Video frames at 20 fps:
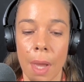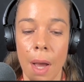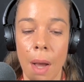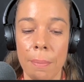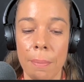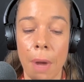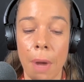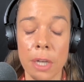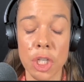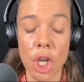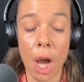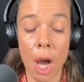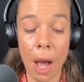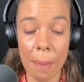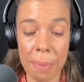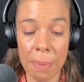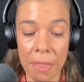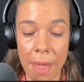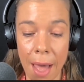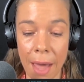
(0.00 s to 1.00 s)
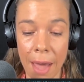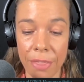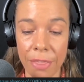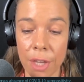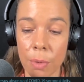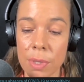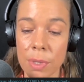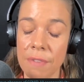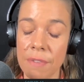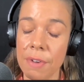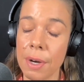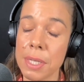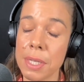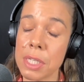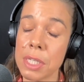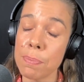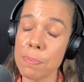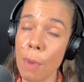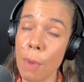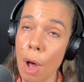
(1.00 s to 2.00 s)
Um, on top of that, there was a very
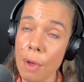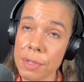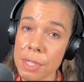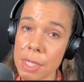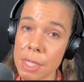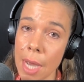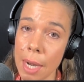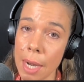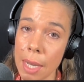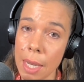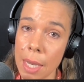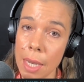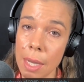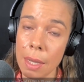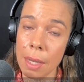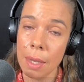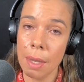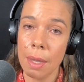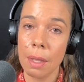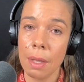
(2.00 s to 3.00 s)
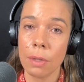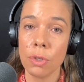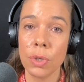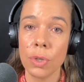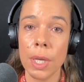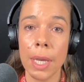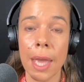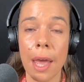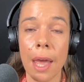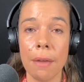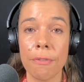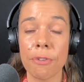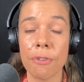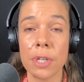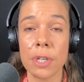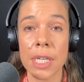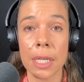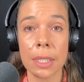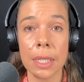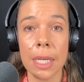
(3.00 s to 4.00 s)
small study looking at
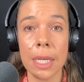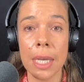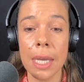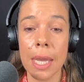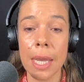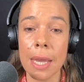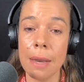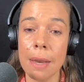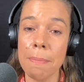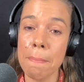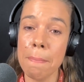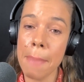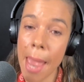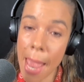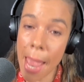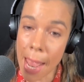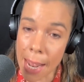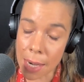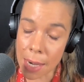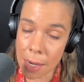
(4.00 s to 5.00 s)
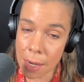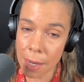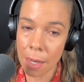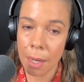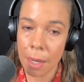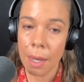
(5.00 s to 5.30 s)
fertility in men,